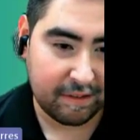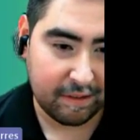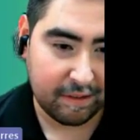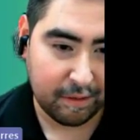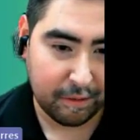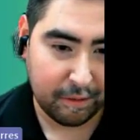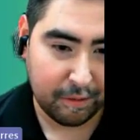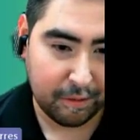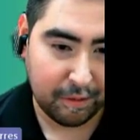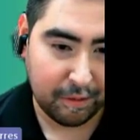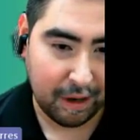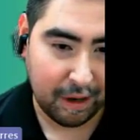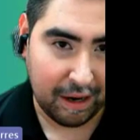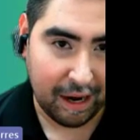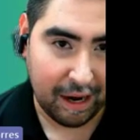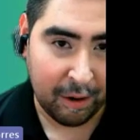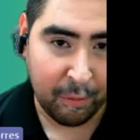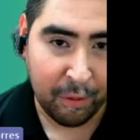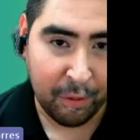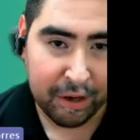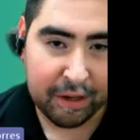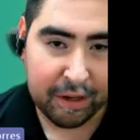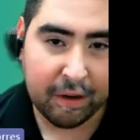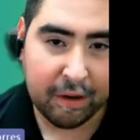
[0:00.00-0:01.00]
So
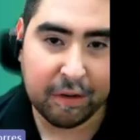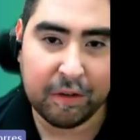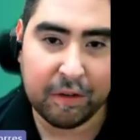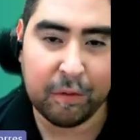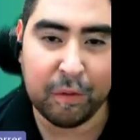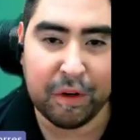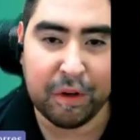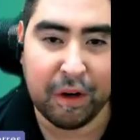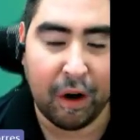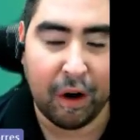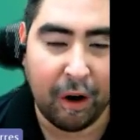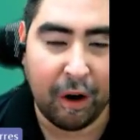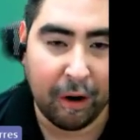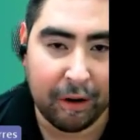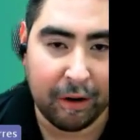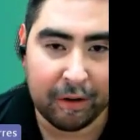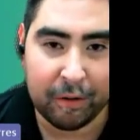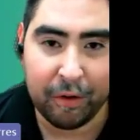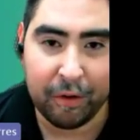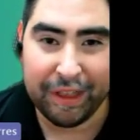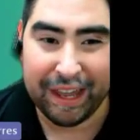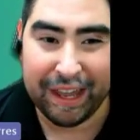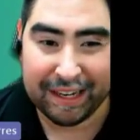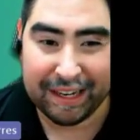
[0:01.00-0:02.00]
I want to go to an
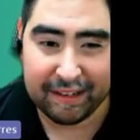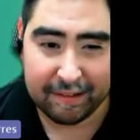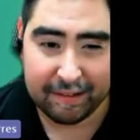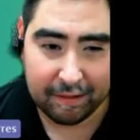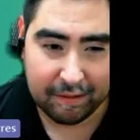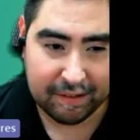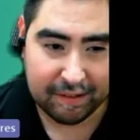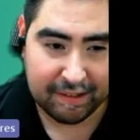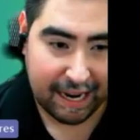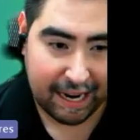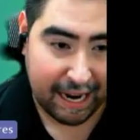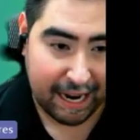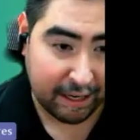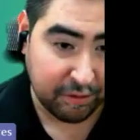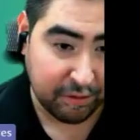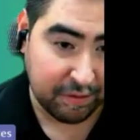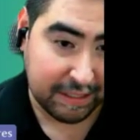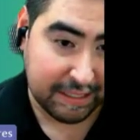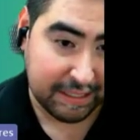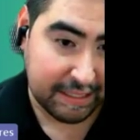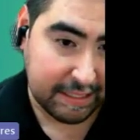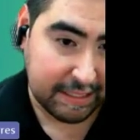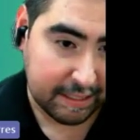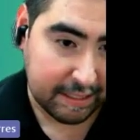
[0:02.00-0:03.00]
article that students
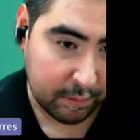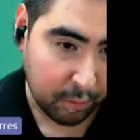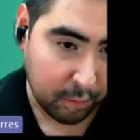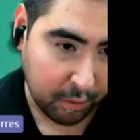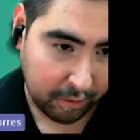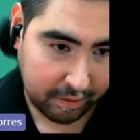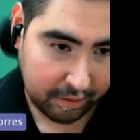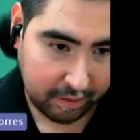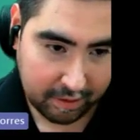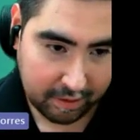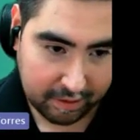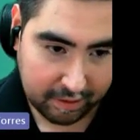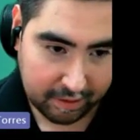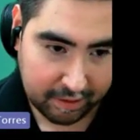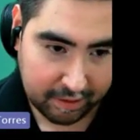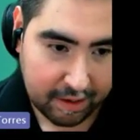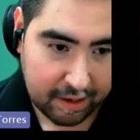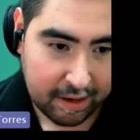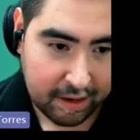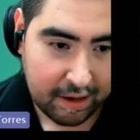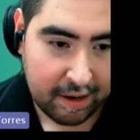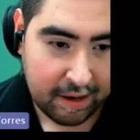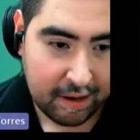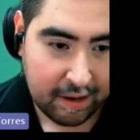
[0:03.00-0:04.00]
actually did work
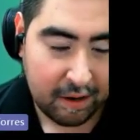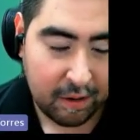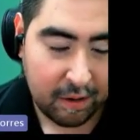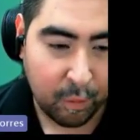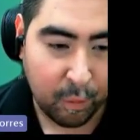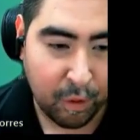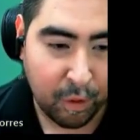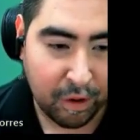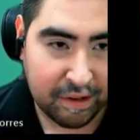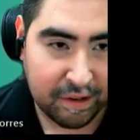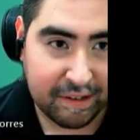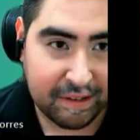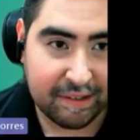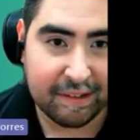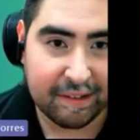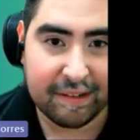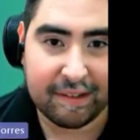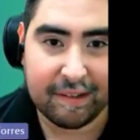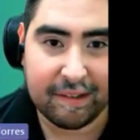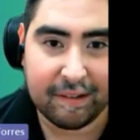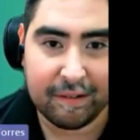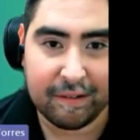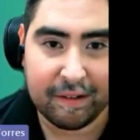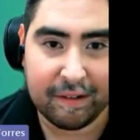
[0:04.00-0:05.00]
on. Once
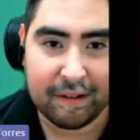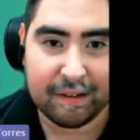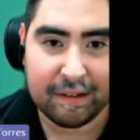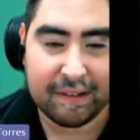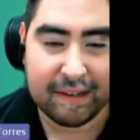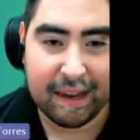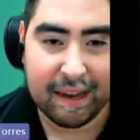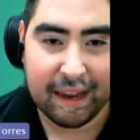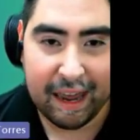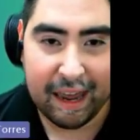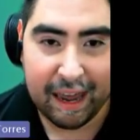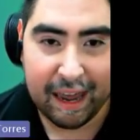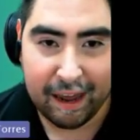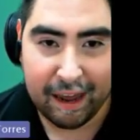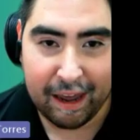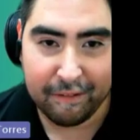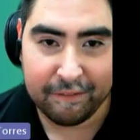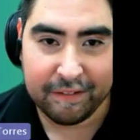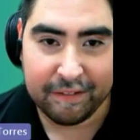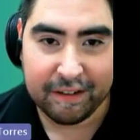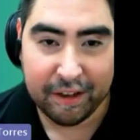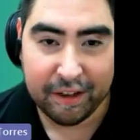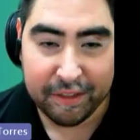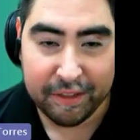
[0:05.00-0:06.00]
the students
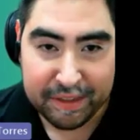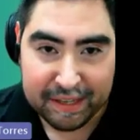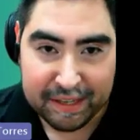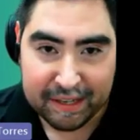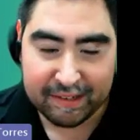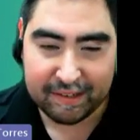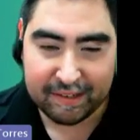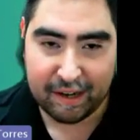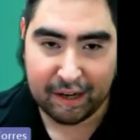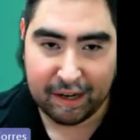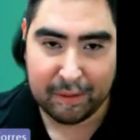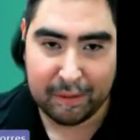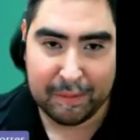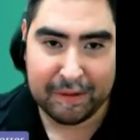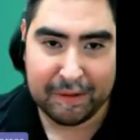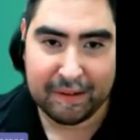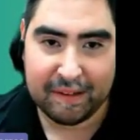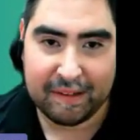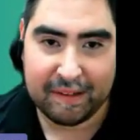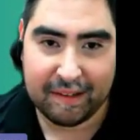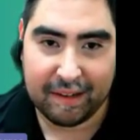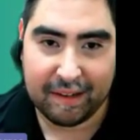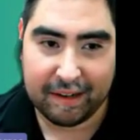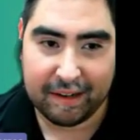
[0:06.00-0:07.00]
have done the
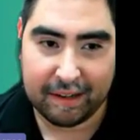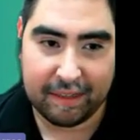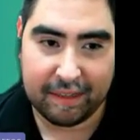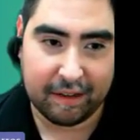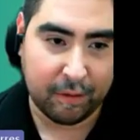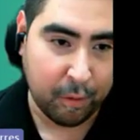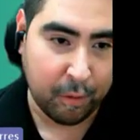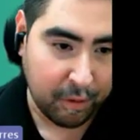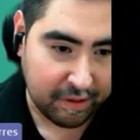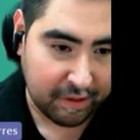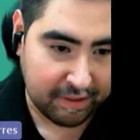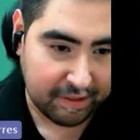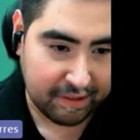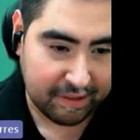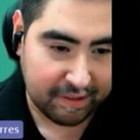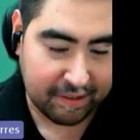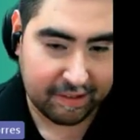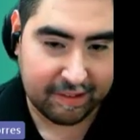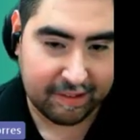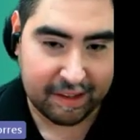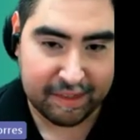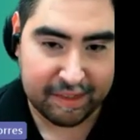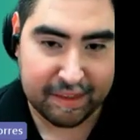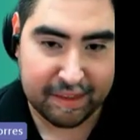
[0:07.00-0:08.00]
assignments, like the
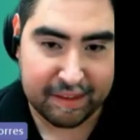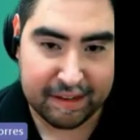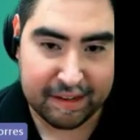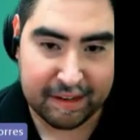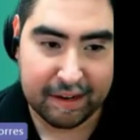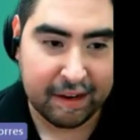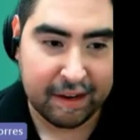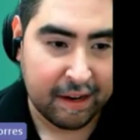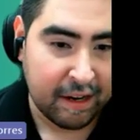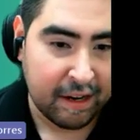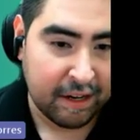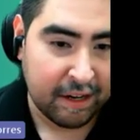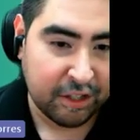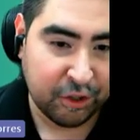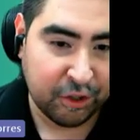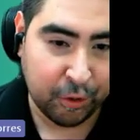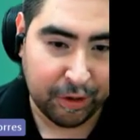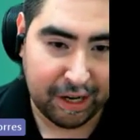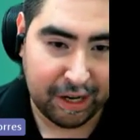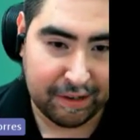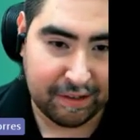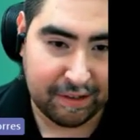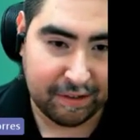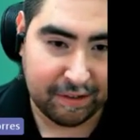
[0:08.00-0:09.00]
quizzes and the
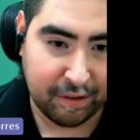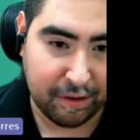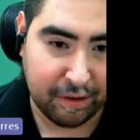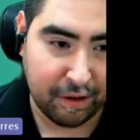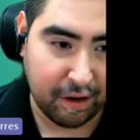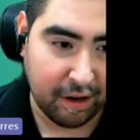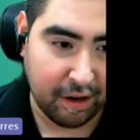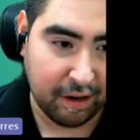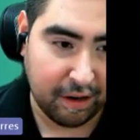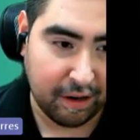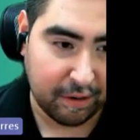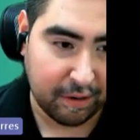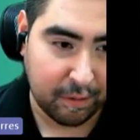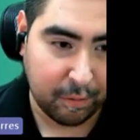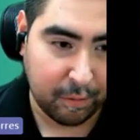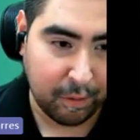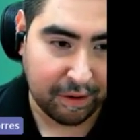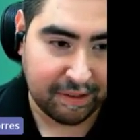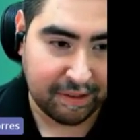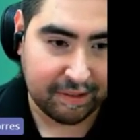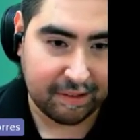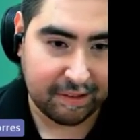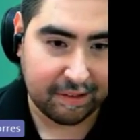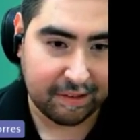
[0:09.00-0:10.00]
short answer
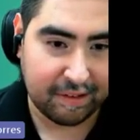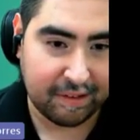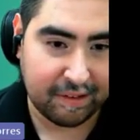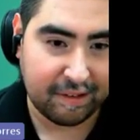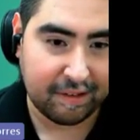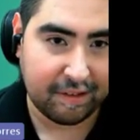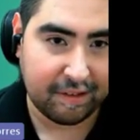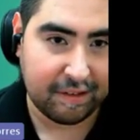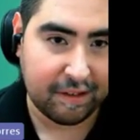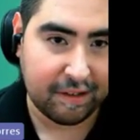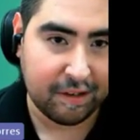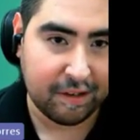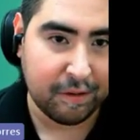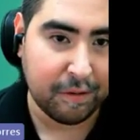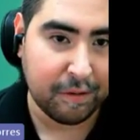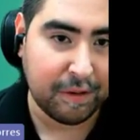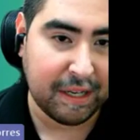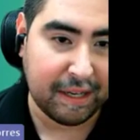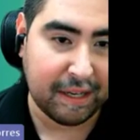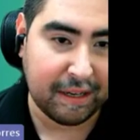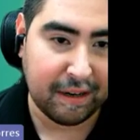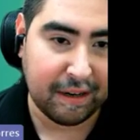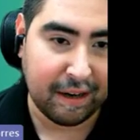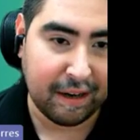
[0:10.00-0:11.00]
questions,
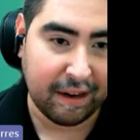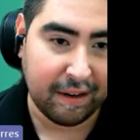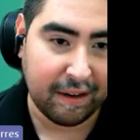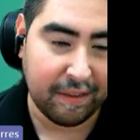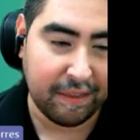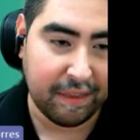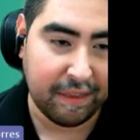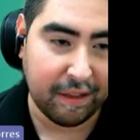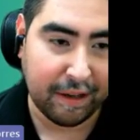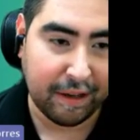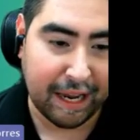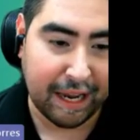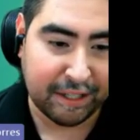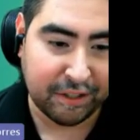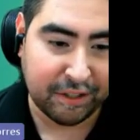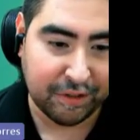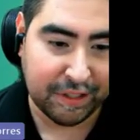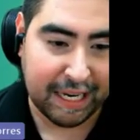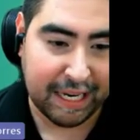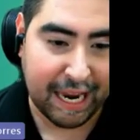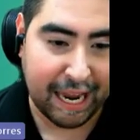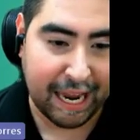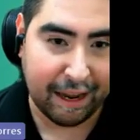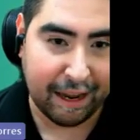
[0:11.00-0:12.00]
they'll
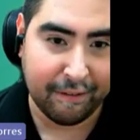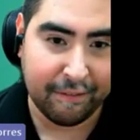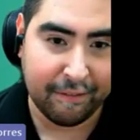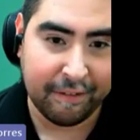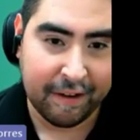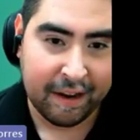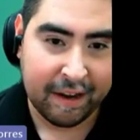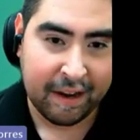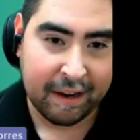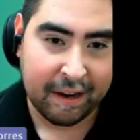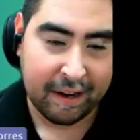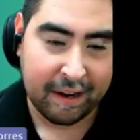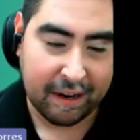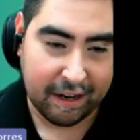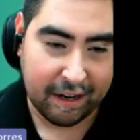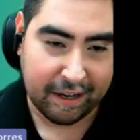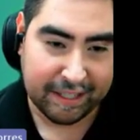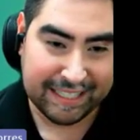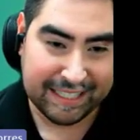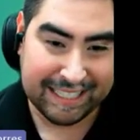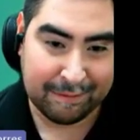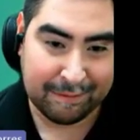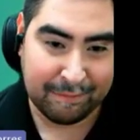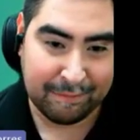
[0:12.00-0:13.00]
actually have
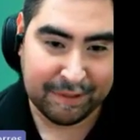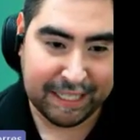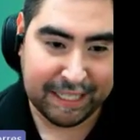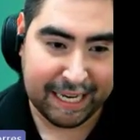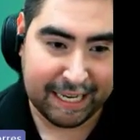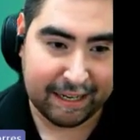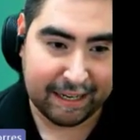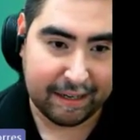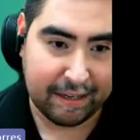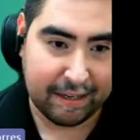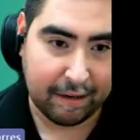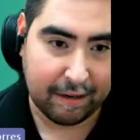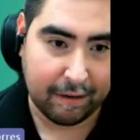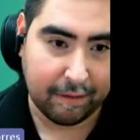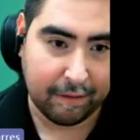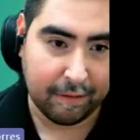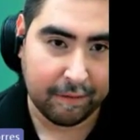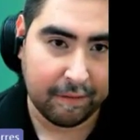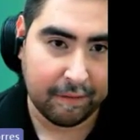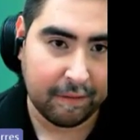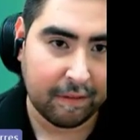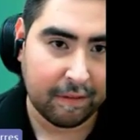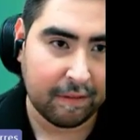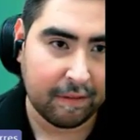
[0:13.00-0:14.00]
some data
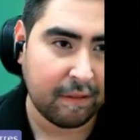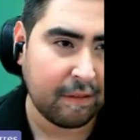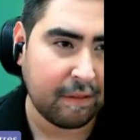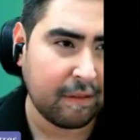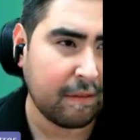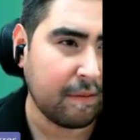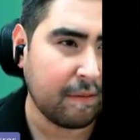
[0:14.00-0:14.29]
here.